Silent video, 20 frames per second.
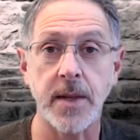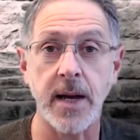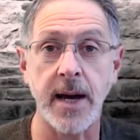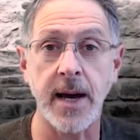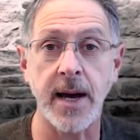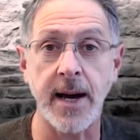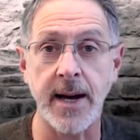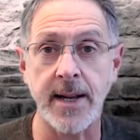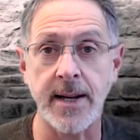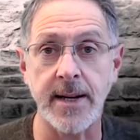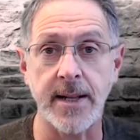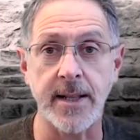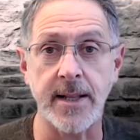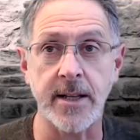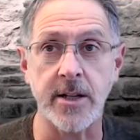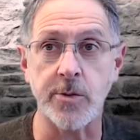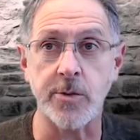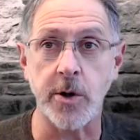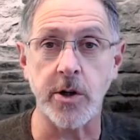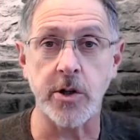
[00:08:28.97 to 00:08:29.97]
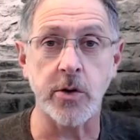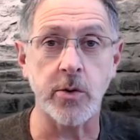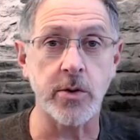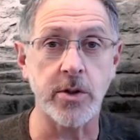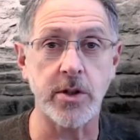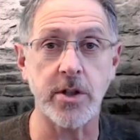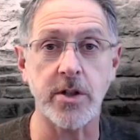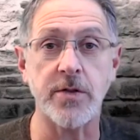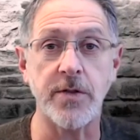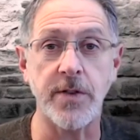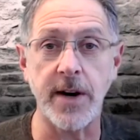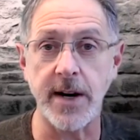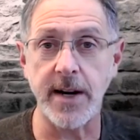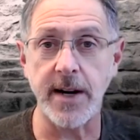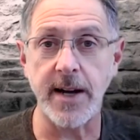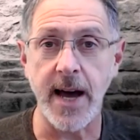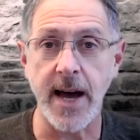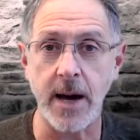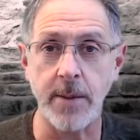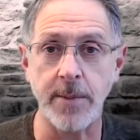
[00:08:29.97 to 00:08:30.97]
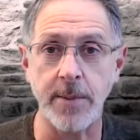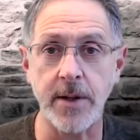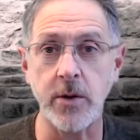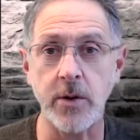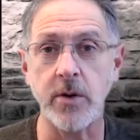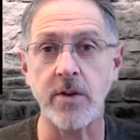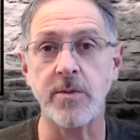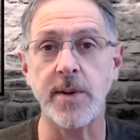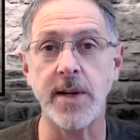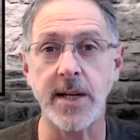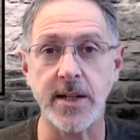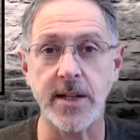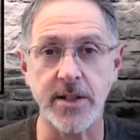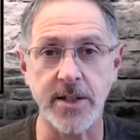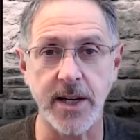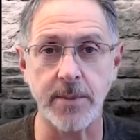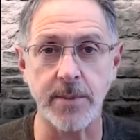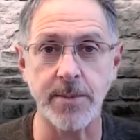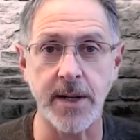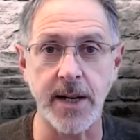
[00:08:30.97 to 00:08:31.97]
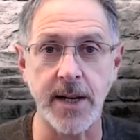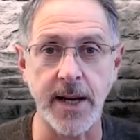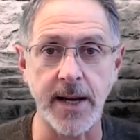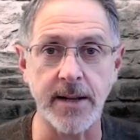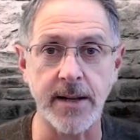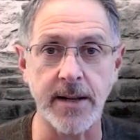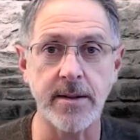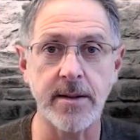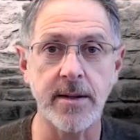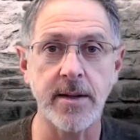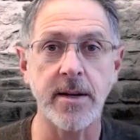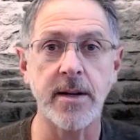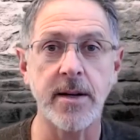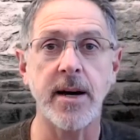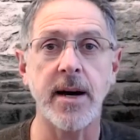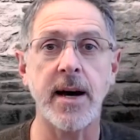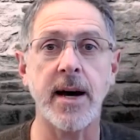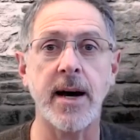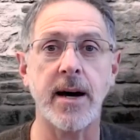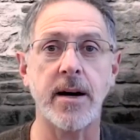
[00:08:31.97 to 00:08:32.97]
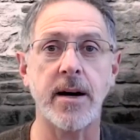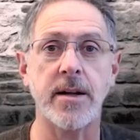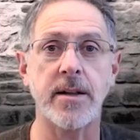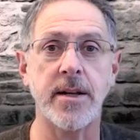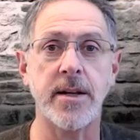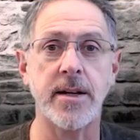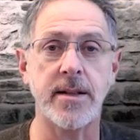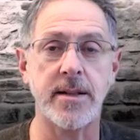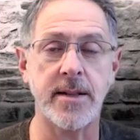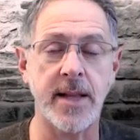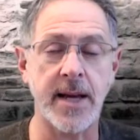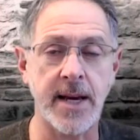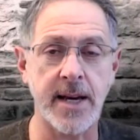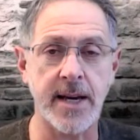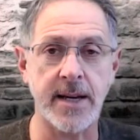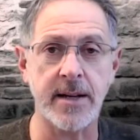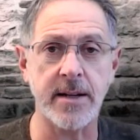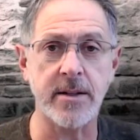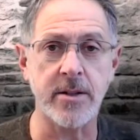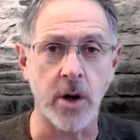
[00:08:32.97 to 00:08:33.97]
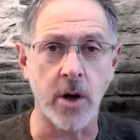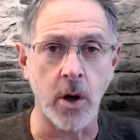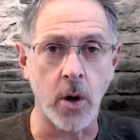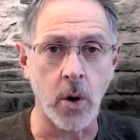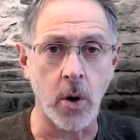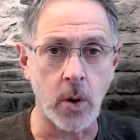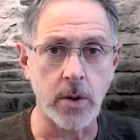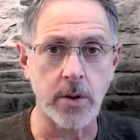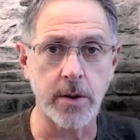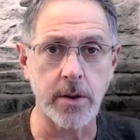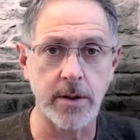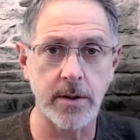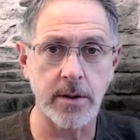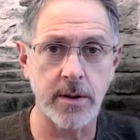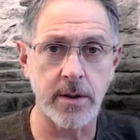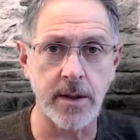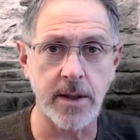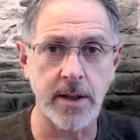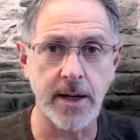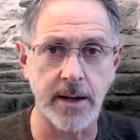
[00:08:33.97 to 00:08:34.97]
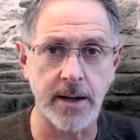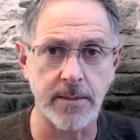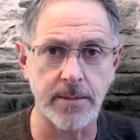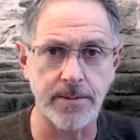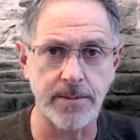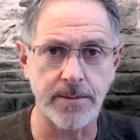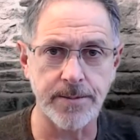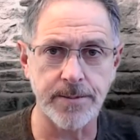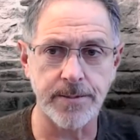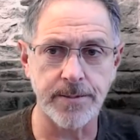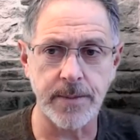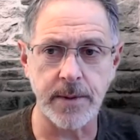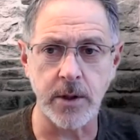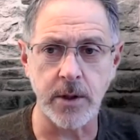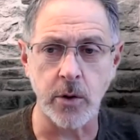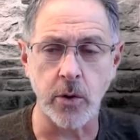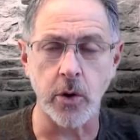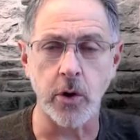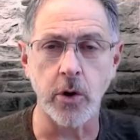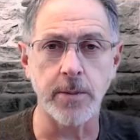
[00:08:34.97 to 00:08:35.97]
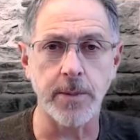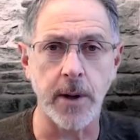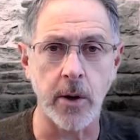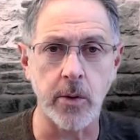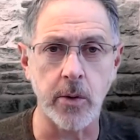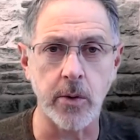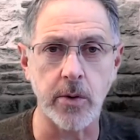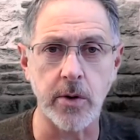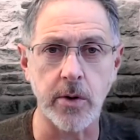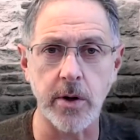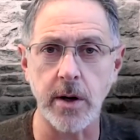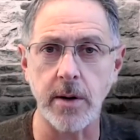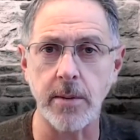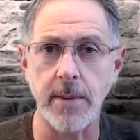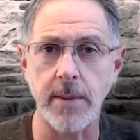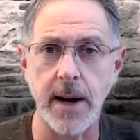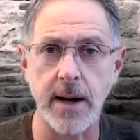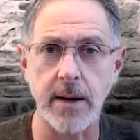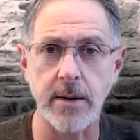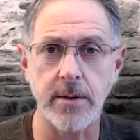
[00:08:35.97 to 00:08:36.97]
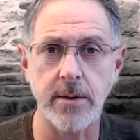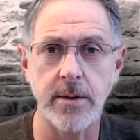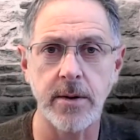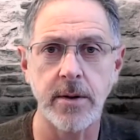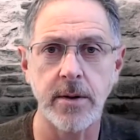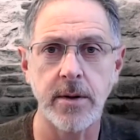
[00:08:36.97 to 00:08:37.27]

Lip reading: And this person was just very happy to have been accepted in, that they told the group owner about,